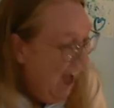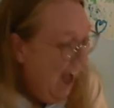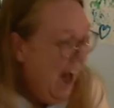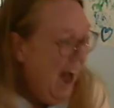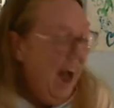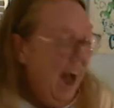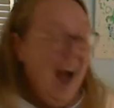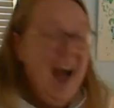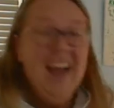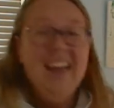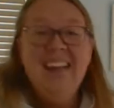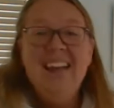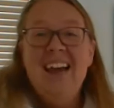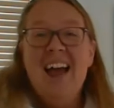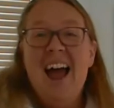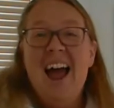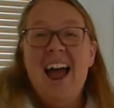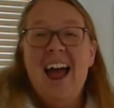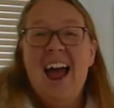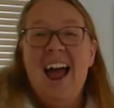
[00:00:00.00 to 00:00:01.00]
Yay!
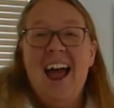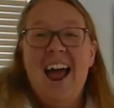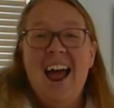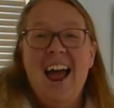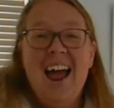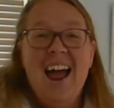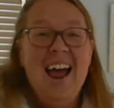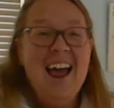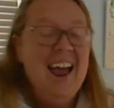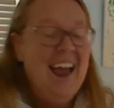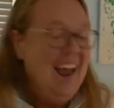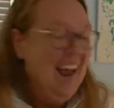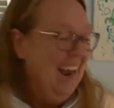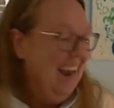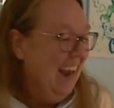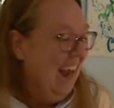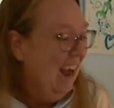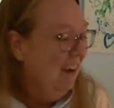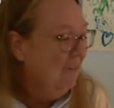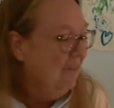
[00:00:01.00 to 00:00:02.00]

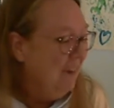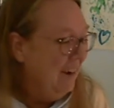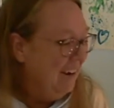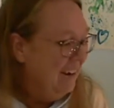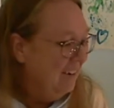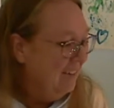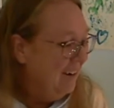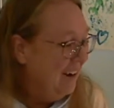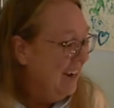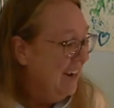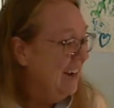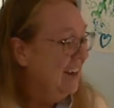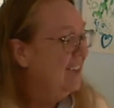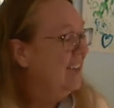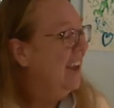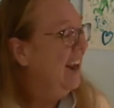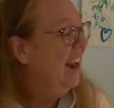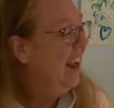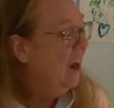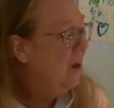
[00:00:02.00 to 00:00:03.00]
I wonder what it is.
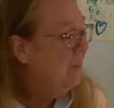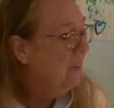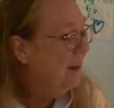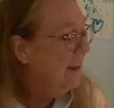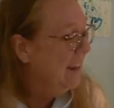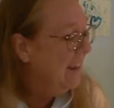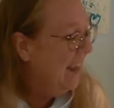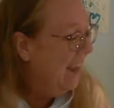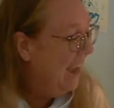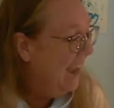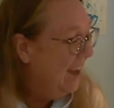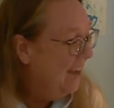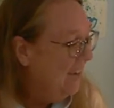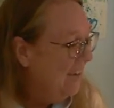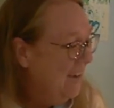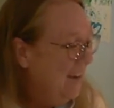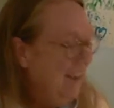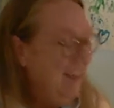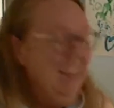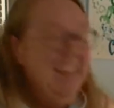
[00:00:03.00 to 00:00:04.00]
Can I open it
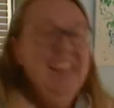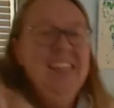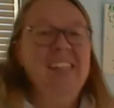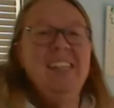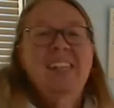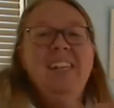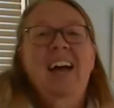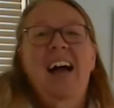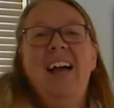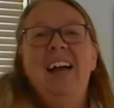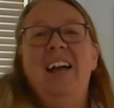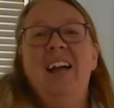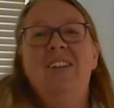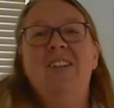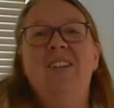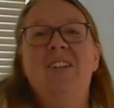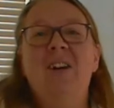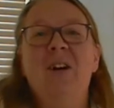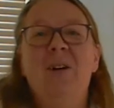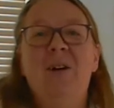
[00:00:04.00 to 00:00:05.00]
now? I'm
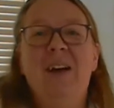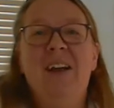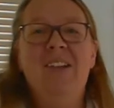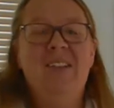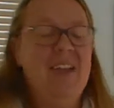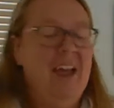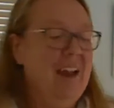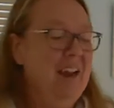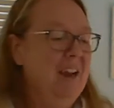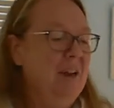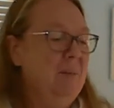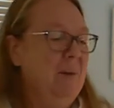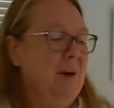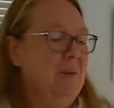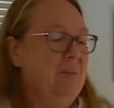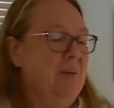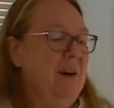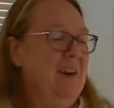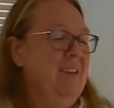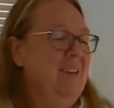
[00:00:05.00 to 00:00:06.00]
so excited
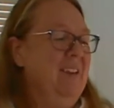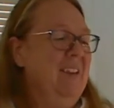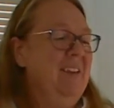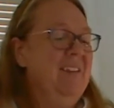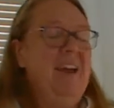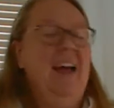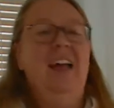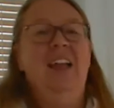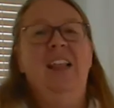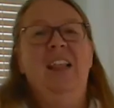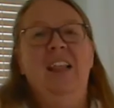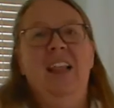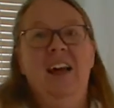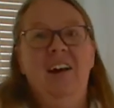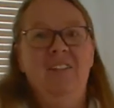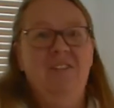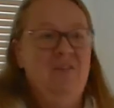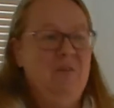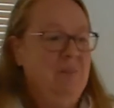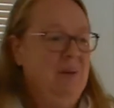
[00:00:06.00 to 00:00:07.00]
about presents. I
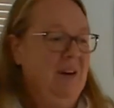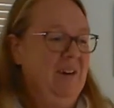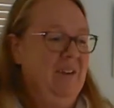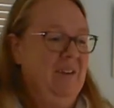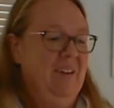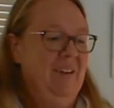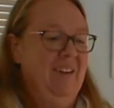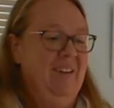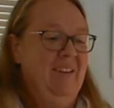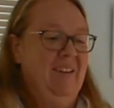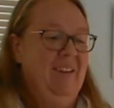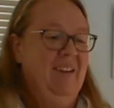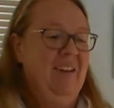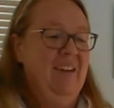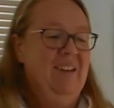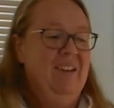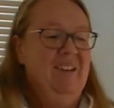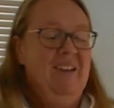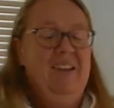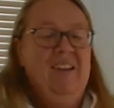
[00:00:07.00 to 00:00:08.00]
love presents
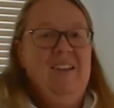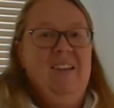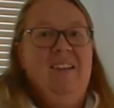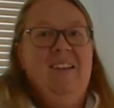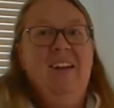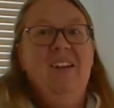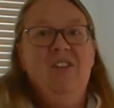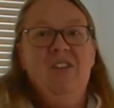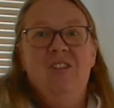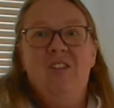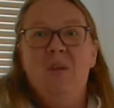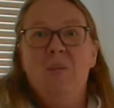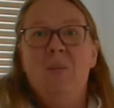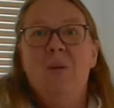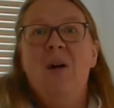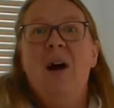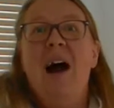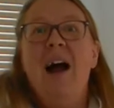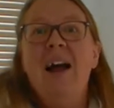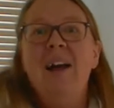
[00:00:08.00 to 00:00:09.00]
because it's such a
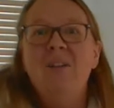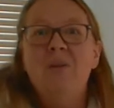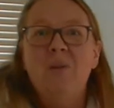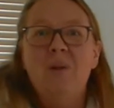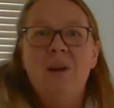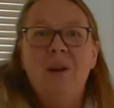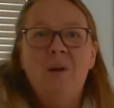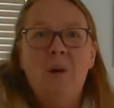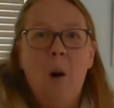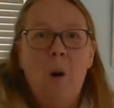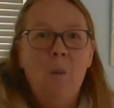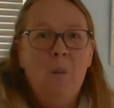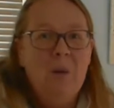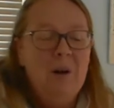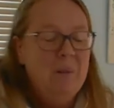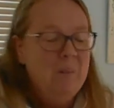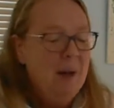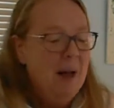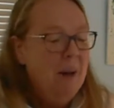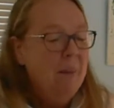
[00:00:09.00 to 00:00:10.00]
surprise when you open
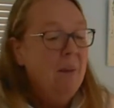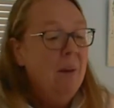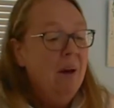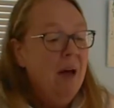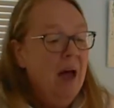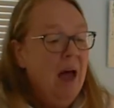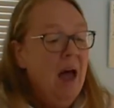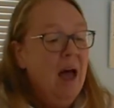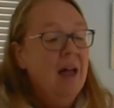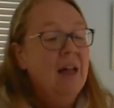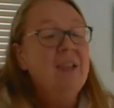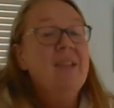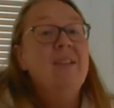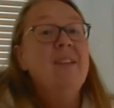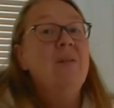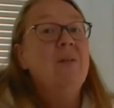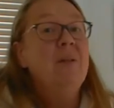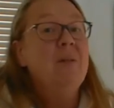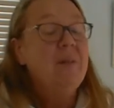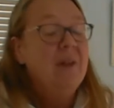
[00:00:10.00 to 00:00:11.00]
them up. Let's
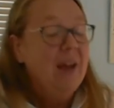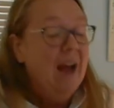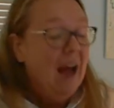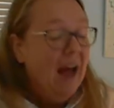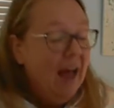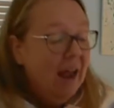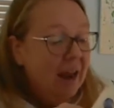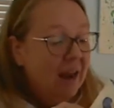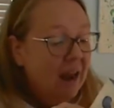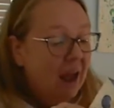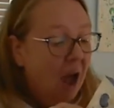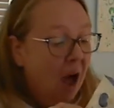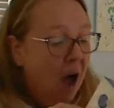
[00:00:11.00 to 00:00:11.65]
see what we got.